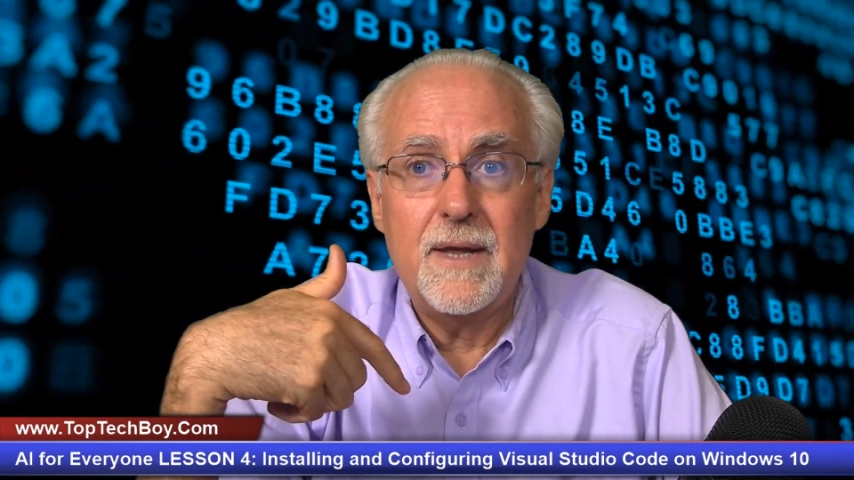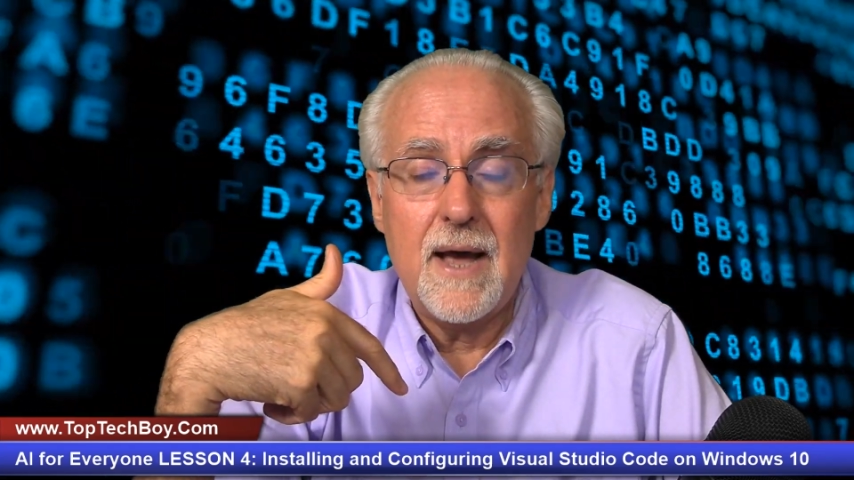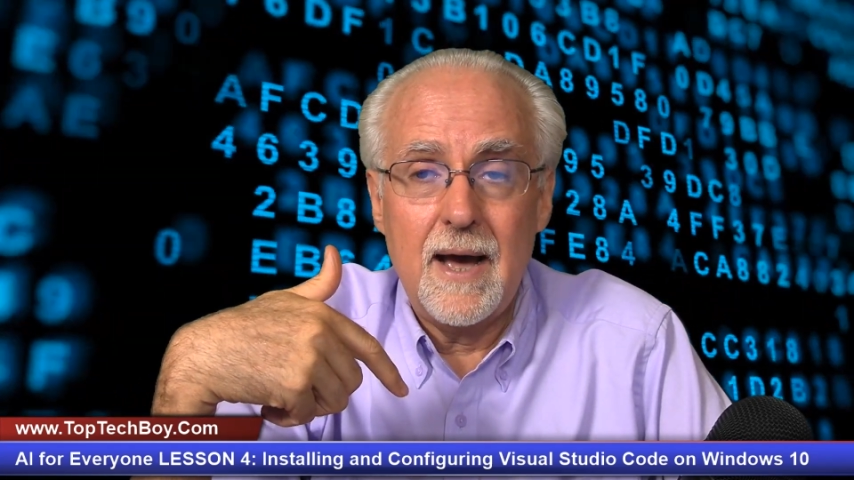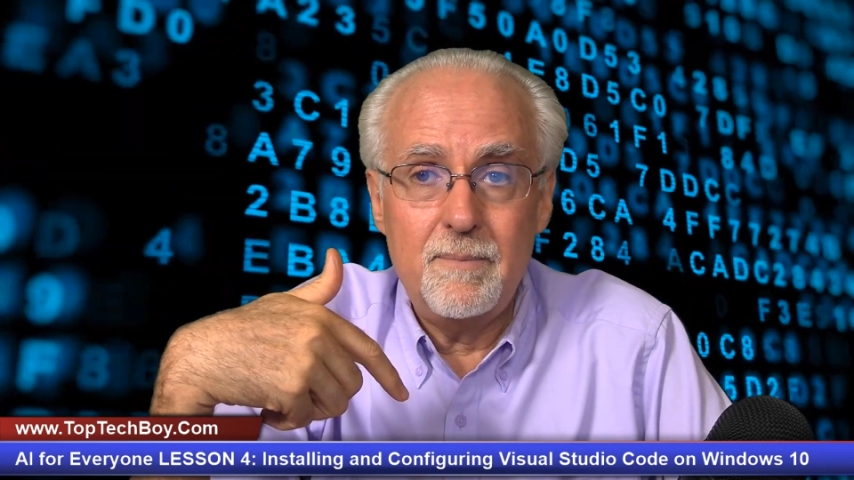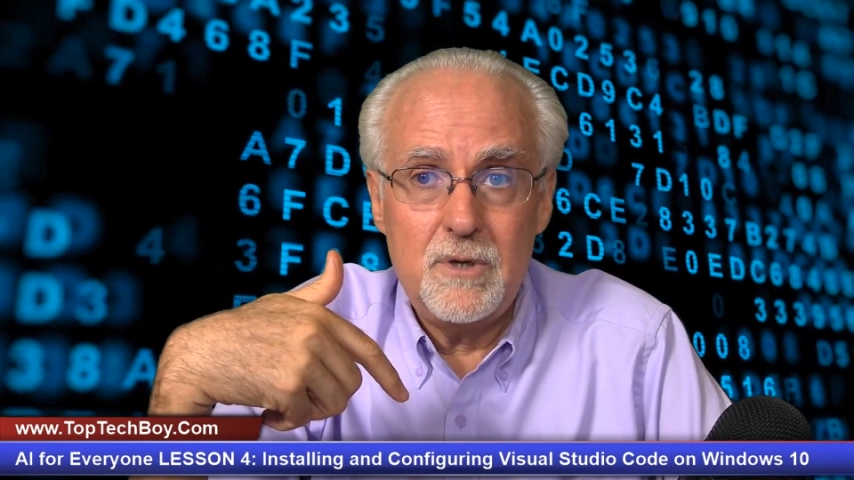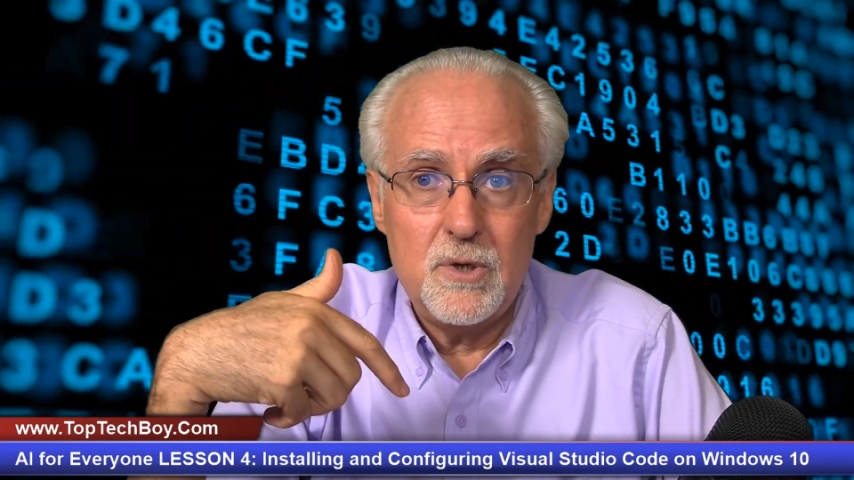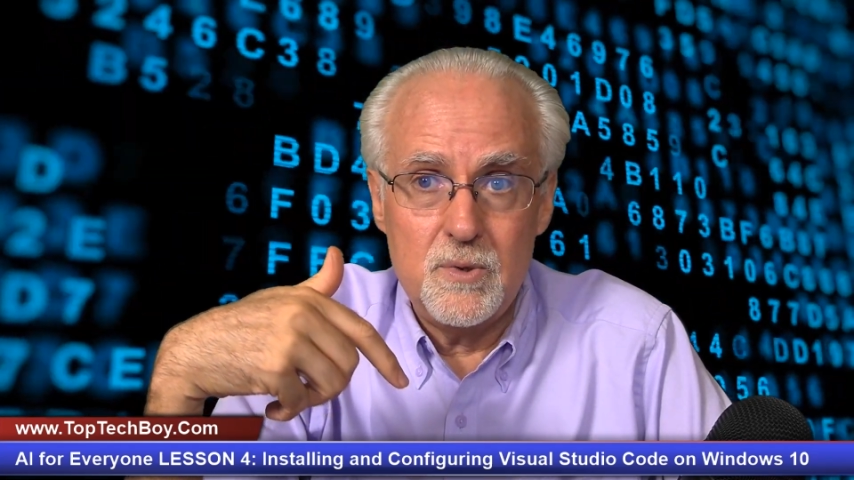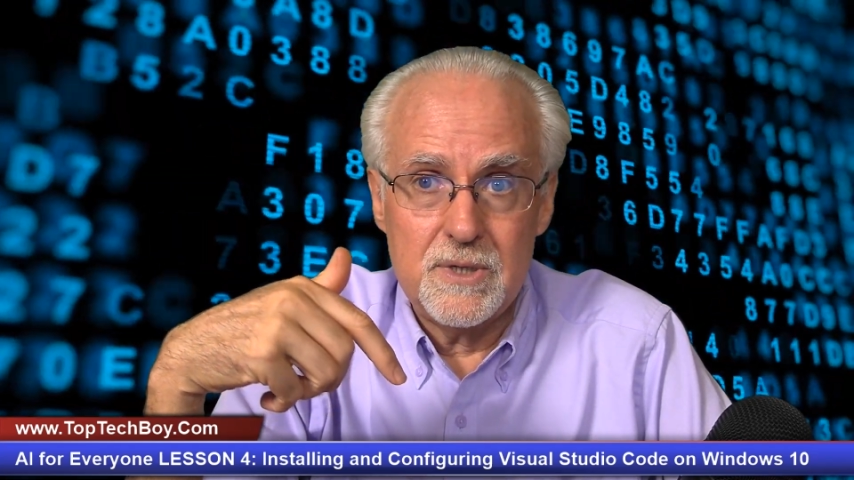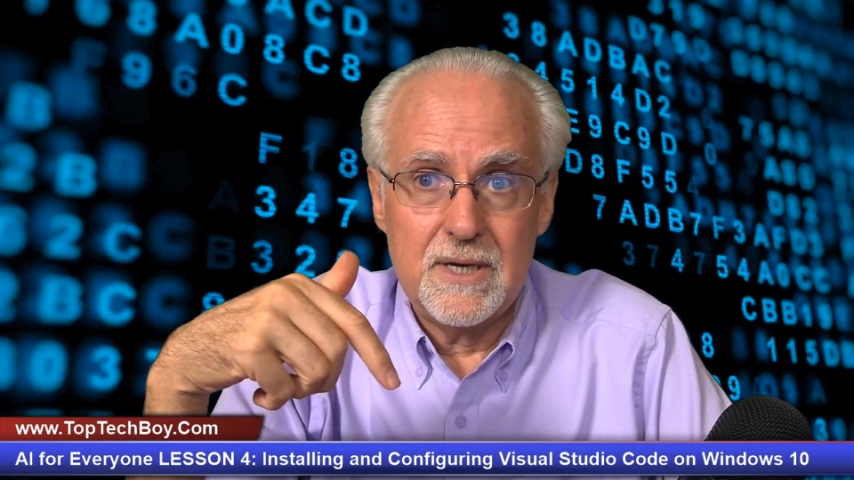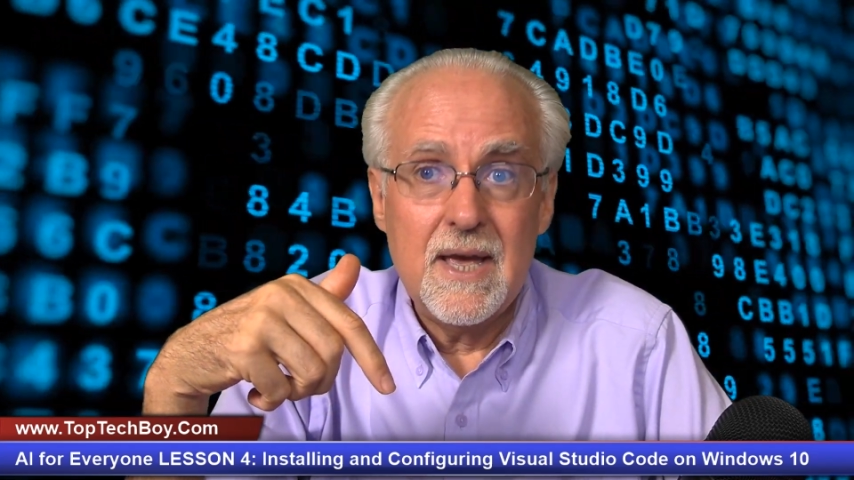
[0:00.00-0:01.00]
that I'm
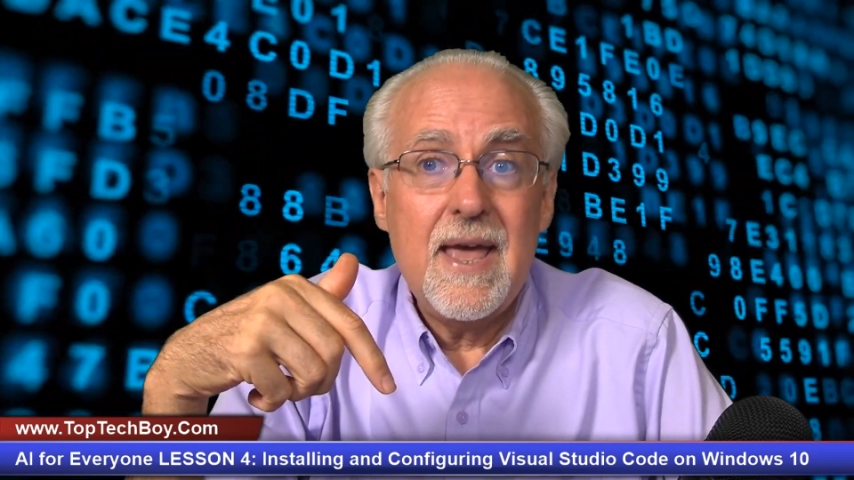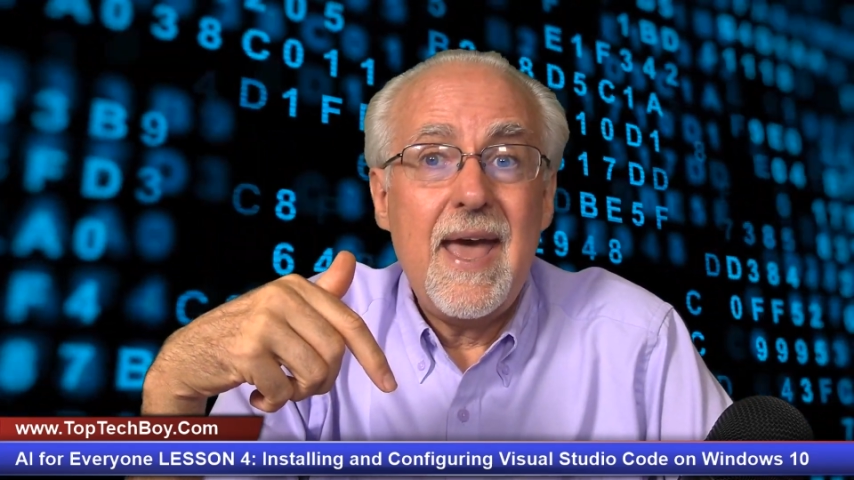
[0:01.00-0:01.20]
using.